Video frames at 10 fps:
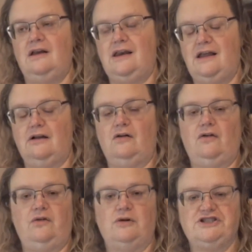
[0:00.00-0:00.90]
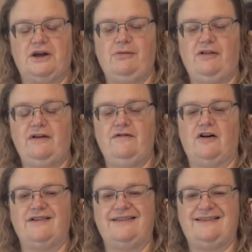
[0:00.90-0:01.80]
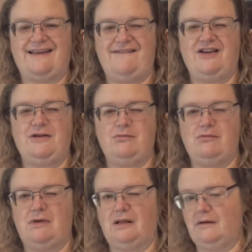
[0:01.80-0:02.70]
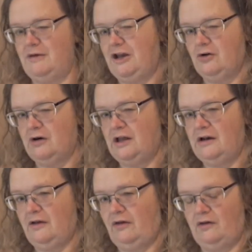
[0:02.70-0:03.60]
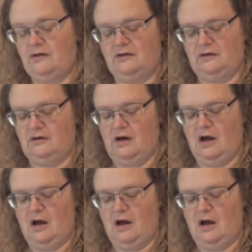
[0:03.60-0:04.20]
needles, which I believe are 7mm needles.